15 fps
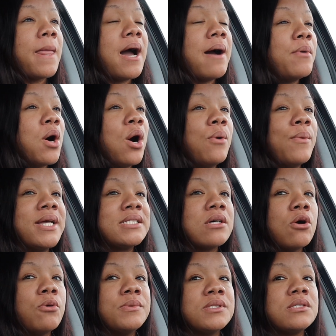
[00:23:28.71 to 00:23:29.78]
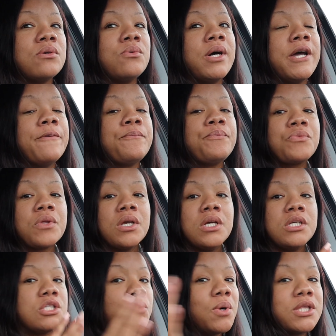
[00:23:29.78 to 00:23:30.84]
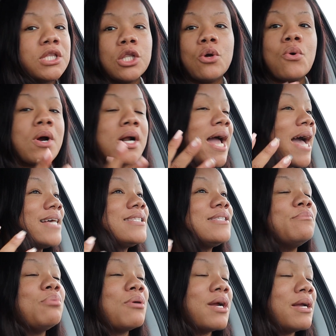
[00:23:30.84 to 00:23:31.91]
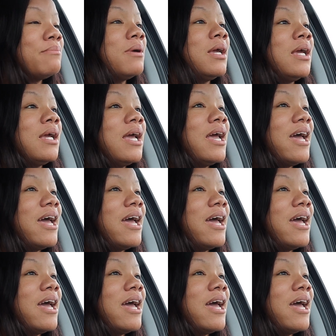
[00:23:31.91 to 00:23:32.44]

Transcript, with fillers: I'm always open to what the Lord has to bring me,